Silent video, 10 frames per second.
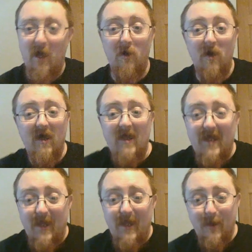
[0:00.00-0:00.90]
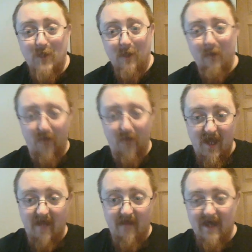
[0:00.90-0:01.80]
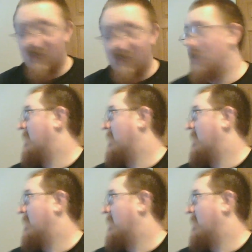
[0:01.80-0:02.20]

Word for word: well, here's a little thing that